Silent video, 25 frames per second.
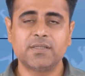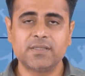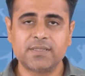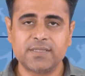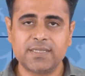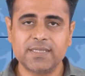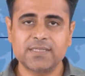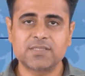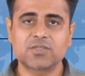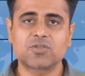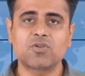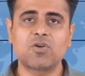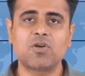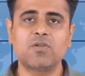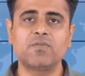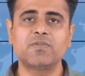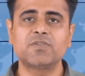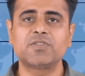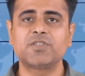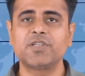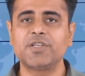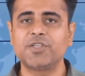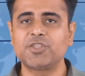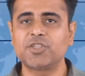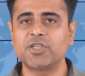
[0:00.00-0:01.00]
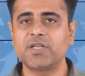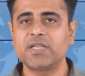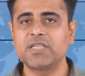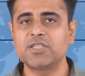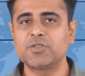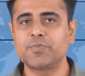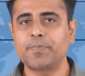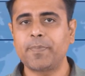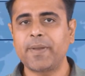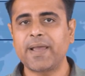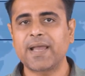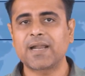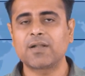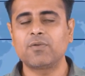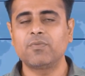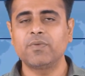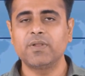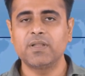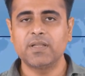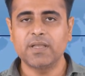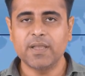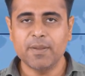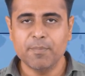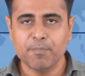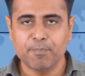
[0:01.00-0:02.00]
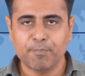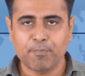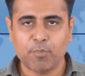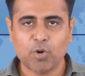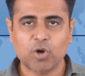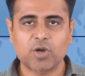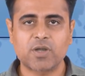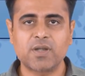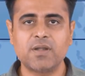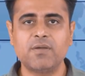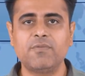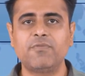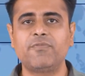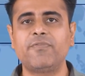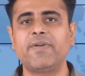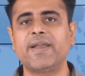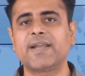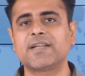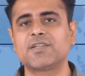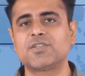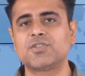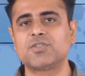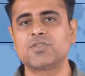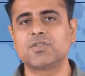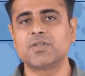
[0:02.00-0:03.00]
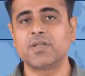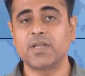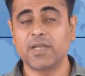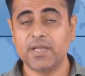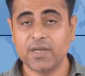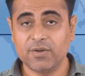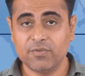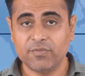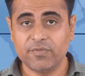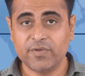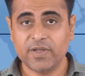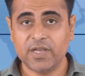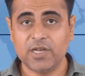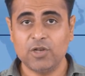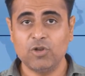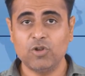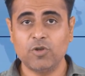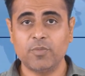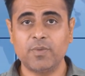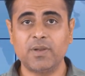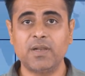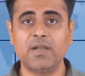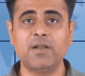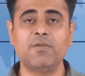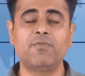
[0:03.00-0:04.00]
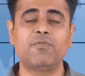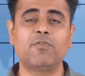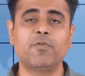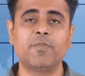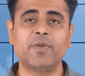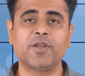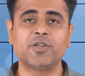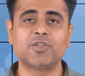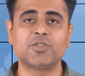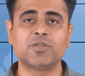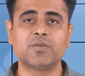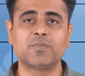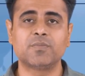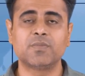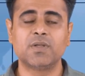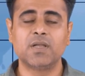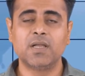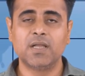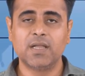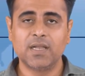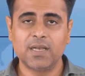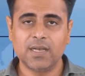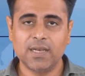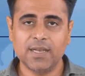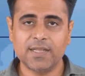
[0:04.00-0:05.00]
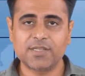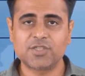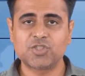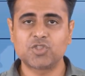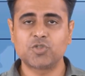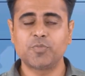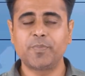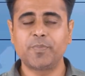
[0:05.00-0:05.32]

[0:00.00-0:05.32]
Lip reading: this conversation is packed with important facts and valuable information. Let's